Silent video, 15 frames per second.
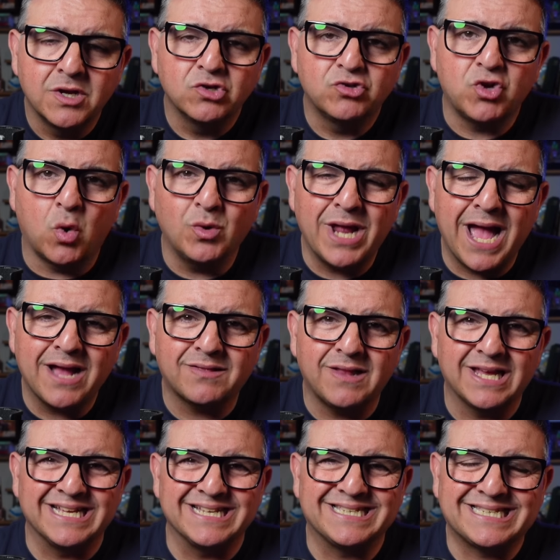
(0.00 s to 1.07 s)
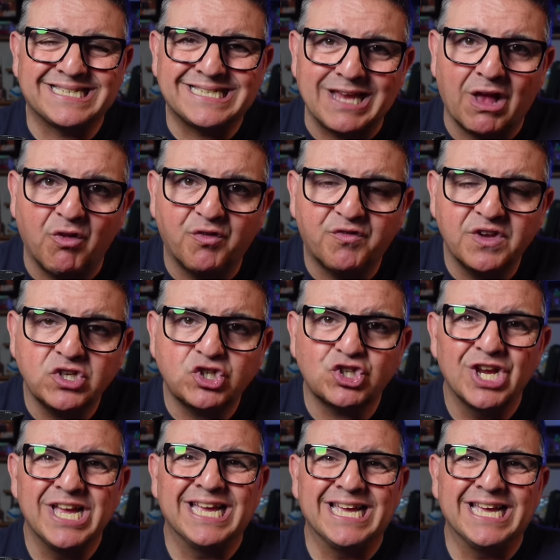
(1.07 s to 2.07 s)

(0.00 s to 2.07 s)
Don't act like a selfish,